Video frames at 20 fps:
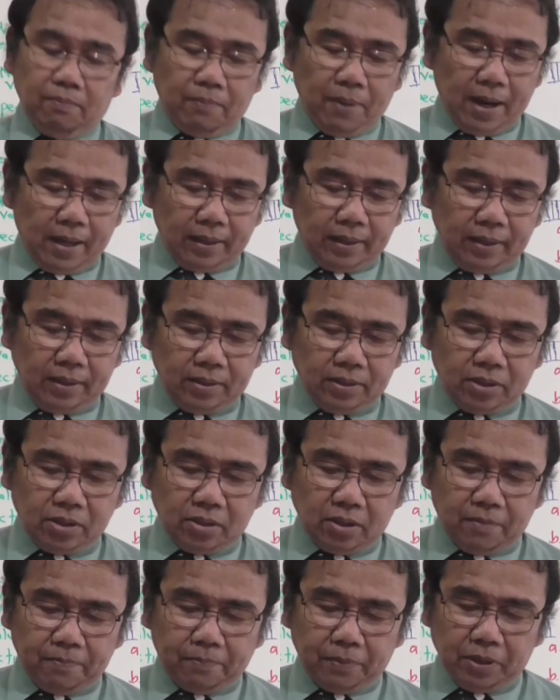Package
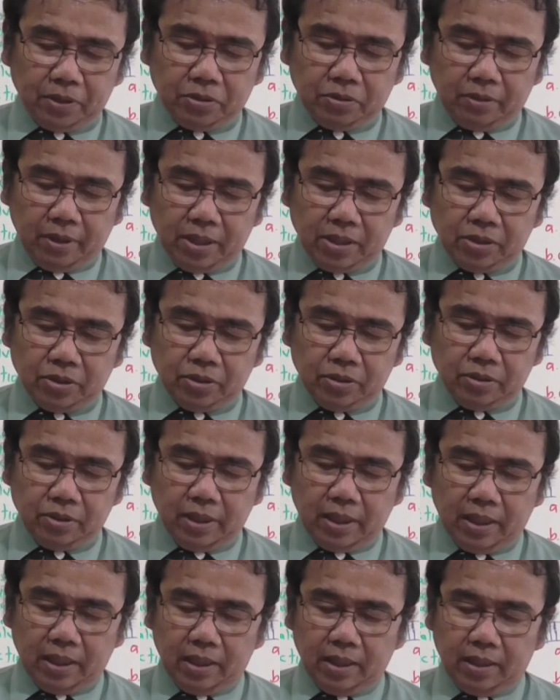refrigeration
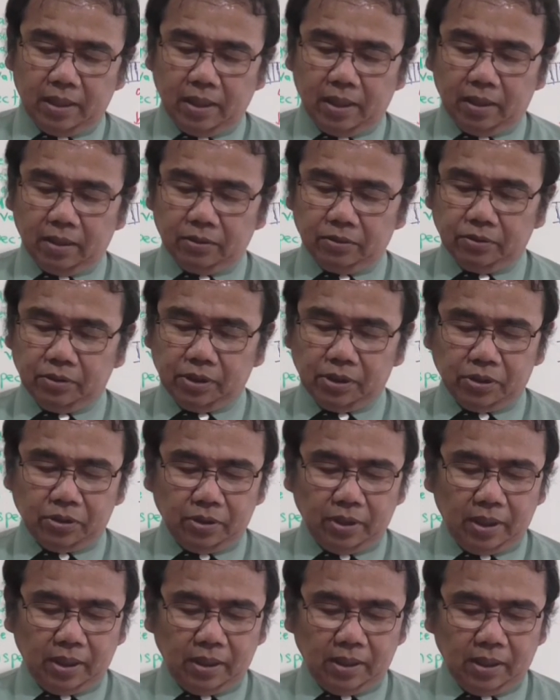and air
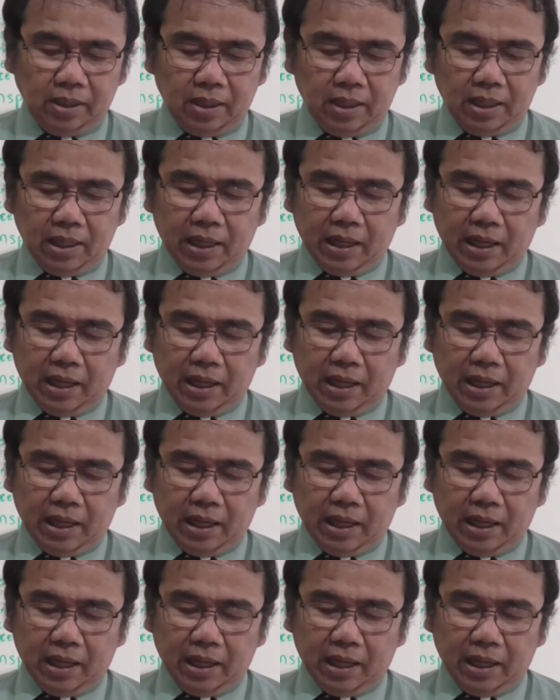conditioning,